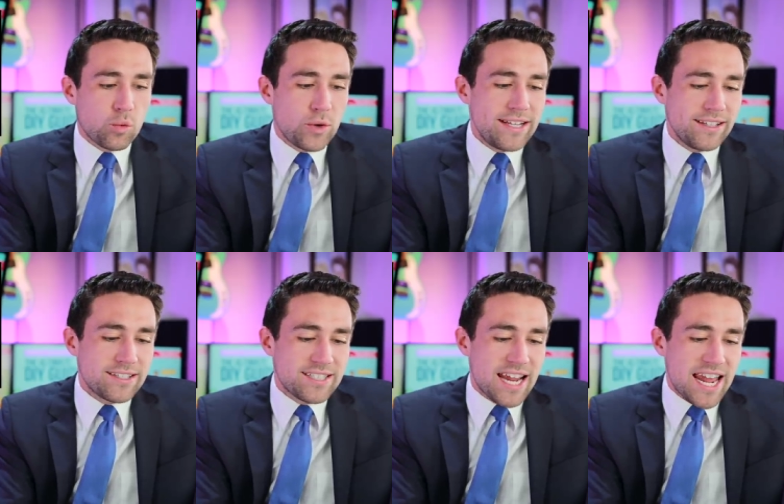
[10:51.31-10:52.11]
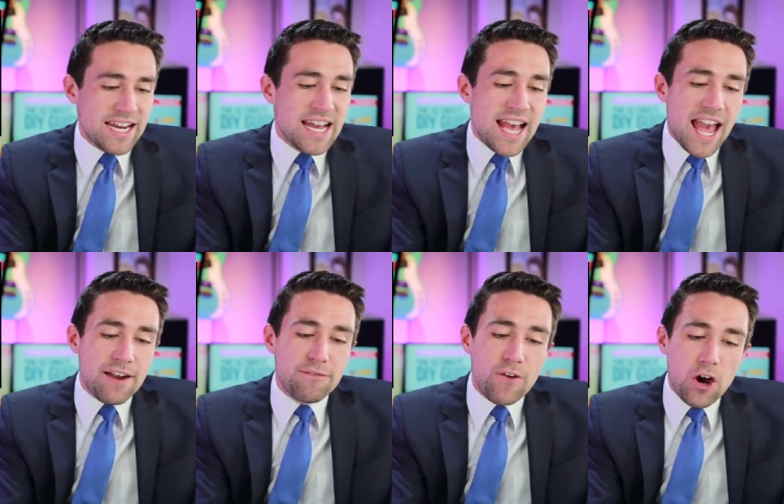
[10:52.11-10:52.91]
real estate
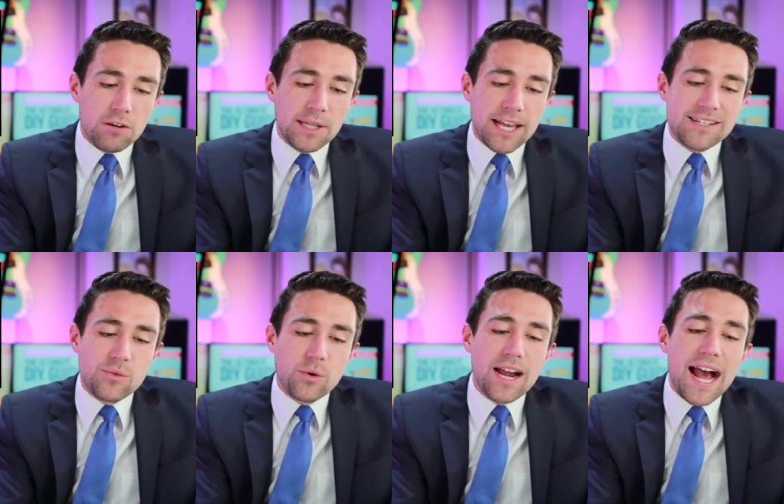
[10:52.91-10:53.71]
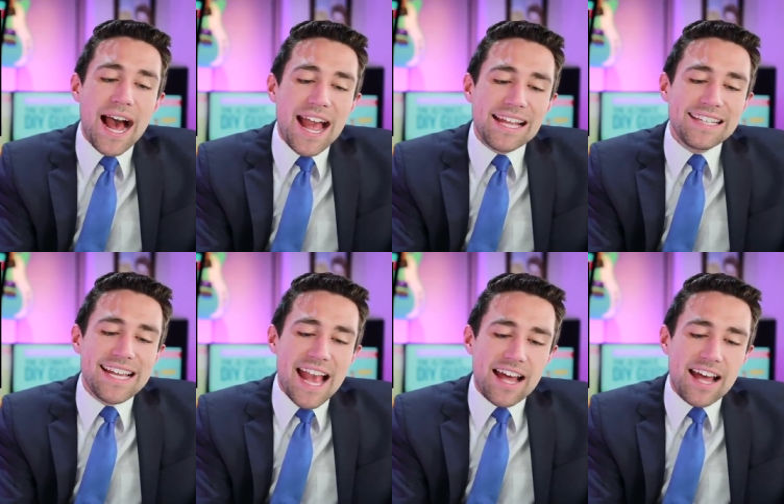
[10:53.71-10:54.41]
and farmland were highly